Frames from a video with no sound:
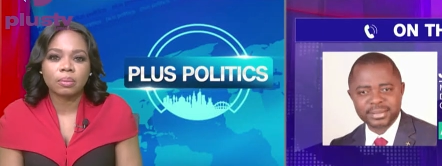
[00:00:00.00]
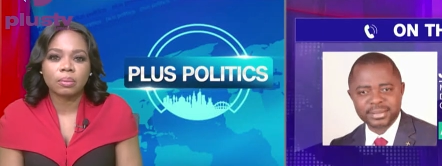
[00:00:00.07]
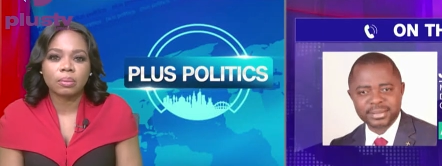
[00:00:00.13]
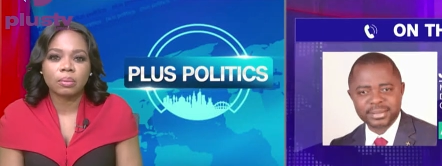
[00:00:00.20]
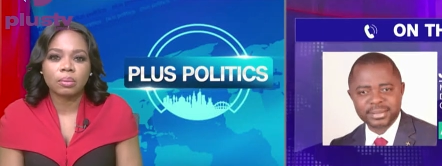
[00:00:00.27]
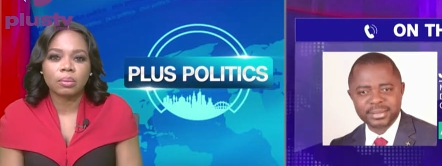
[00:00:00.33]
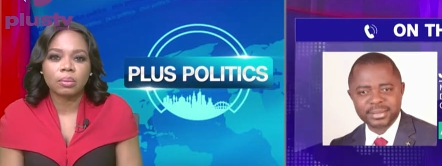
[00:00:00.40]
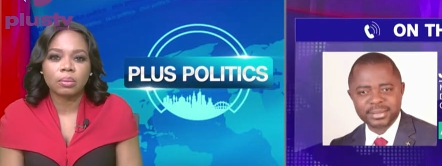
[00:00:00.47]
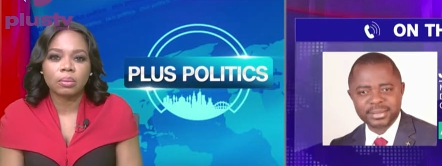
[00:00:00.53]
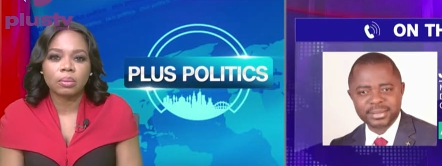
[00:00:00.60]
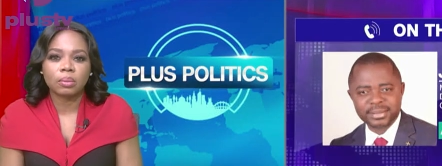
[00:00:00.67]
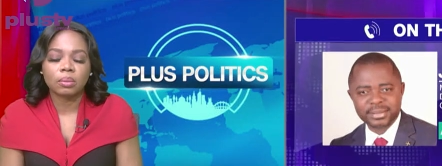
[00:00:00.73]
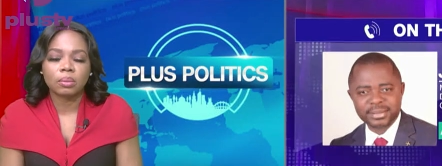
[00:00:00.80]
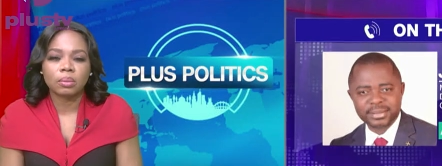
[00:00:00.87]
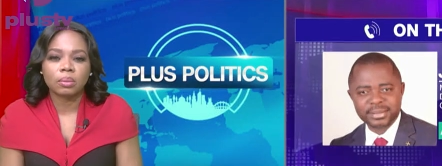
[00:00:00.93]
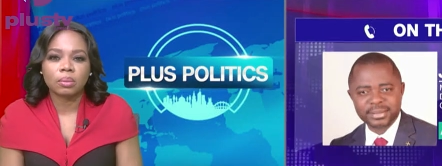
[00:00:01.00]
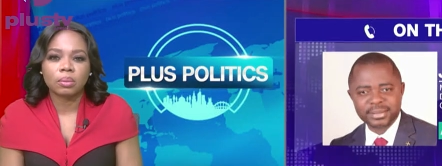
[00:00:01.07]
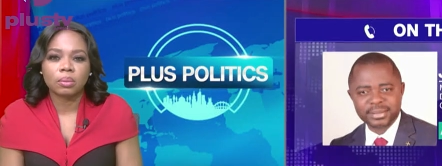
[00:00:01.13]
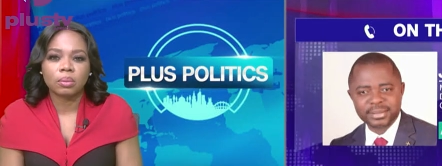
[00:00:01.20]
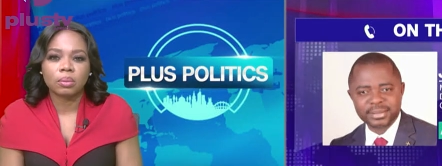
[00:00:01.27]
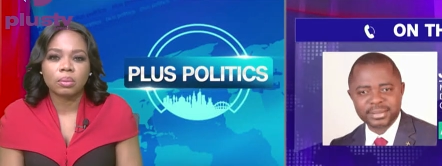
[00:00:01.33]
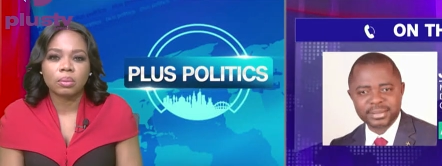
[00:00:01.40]

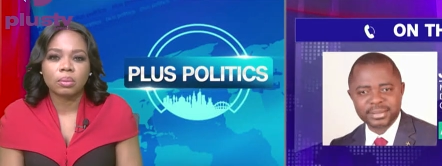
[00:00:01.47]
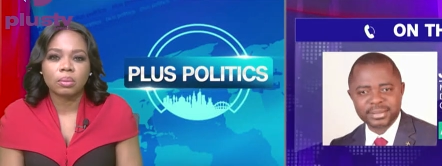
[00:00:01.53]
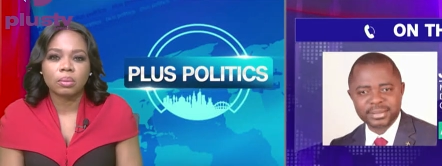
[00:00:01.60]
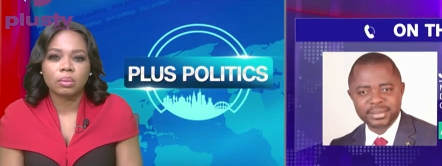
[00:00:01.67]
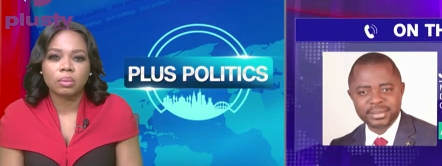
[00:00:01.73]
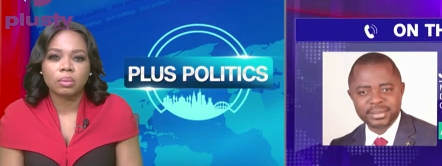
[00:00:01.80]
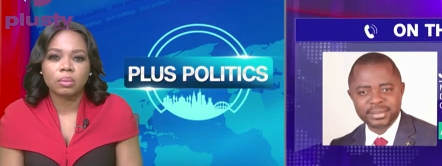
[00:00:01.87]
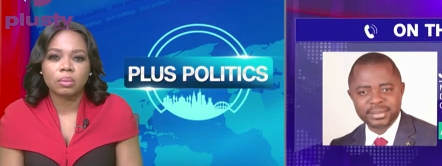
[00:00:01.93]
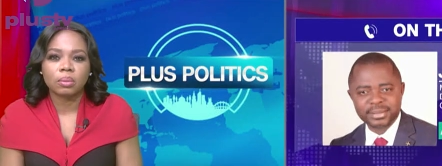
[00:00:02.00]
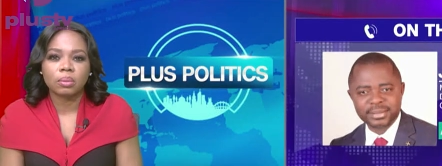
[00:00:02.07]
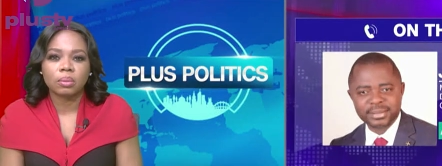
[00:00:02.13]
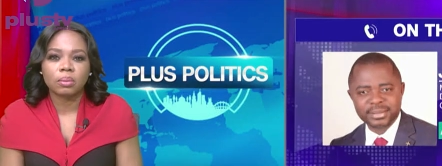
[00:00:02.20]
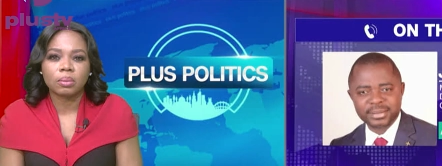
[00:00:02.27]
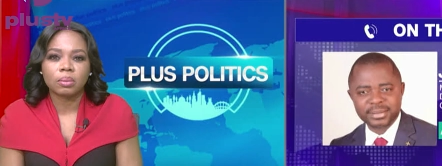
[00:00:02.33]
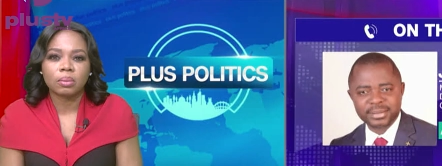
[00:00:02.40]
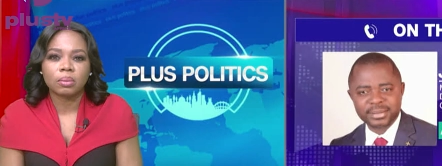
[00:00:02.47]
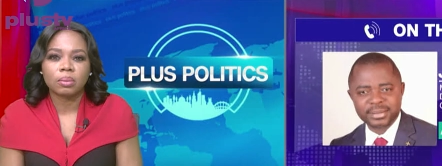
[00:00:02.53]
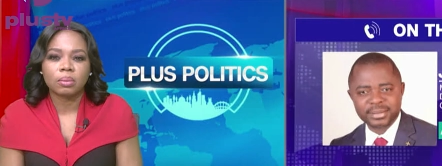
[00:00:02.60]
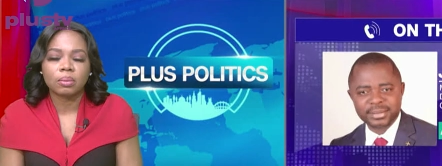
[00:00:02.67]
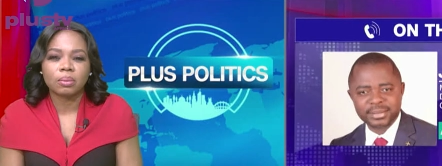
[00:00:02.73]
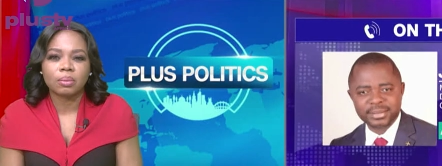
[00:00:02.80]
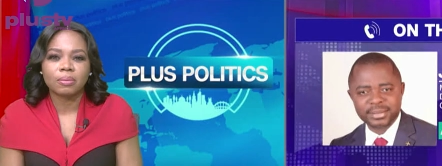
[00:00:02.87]

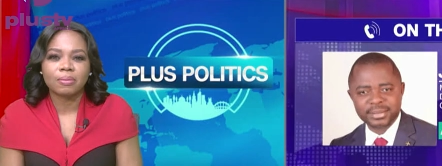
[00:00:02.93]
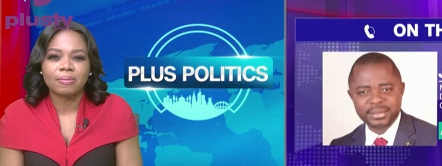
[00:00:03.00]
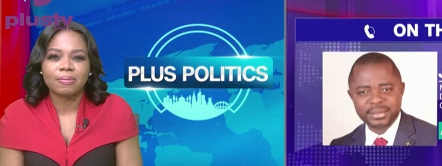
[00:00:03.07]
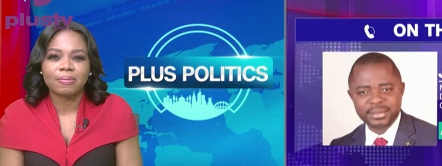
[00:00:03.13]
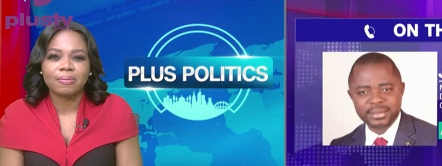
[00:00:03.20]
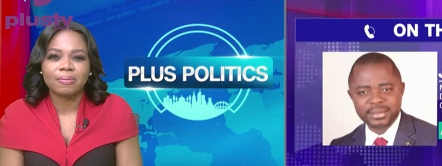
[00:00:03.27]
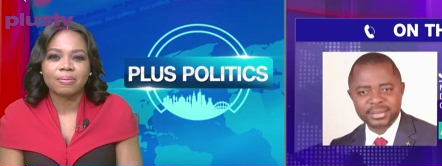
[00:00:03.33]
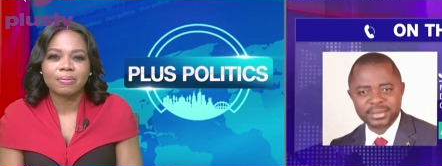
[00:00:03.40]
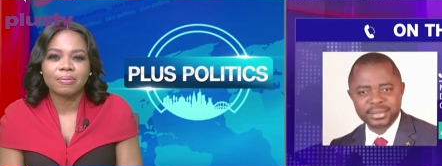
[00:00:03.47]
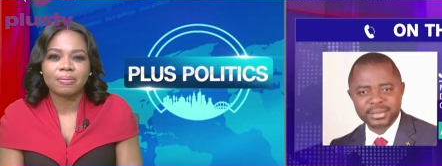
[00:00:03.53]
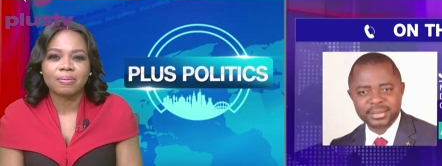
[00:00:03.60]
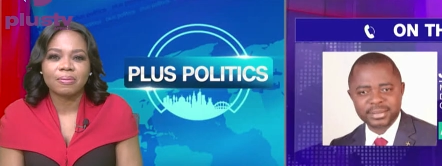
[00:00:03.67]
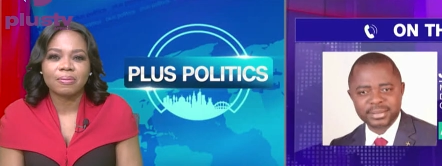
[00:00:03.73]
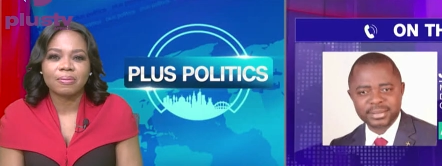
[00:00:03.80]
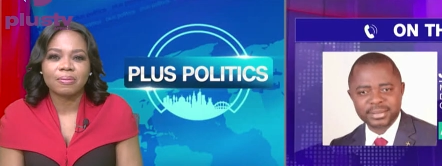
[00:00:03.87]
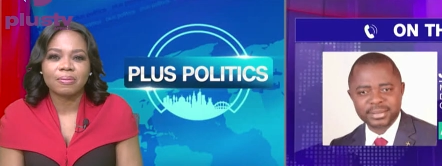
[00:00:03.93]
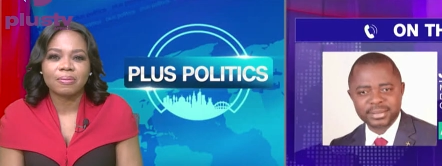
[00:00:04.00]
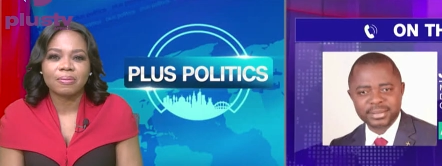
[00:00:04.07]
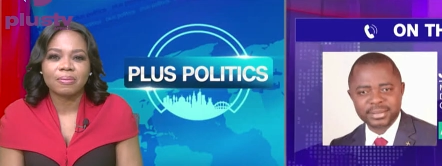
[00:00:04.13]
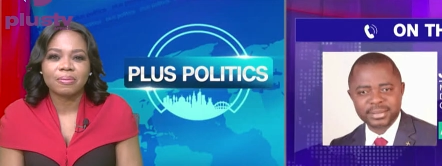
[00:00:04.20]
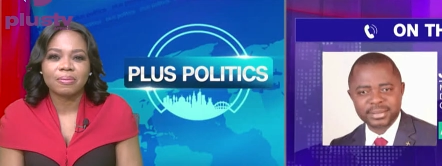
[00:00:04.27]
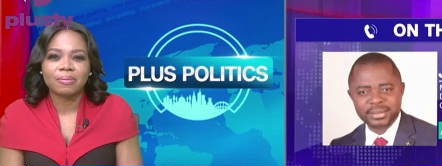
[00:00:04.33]

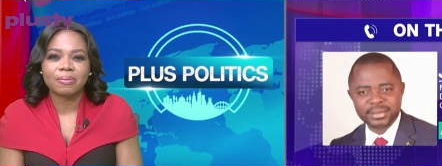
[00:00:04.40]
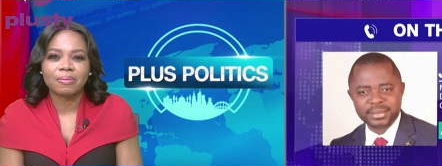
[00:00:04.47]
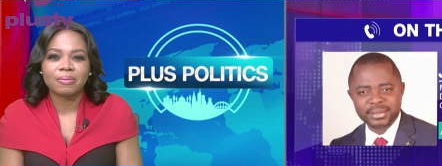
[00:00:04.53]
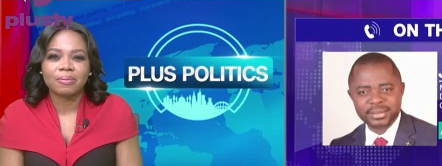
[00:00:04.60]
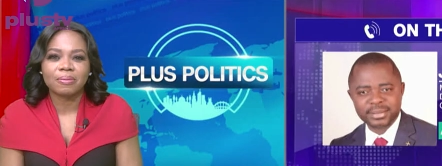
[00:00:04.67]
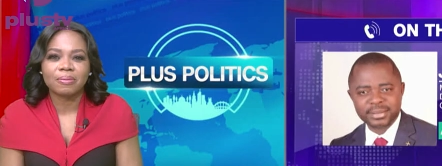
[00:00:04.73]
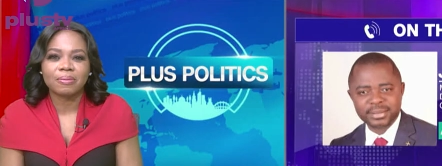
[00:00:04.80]
(silence)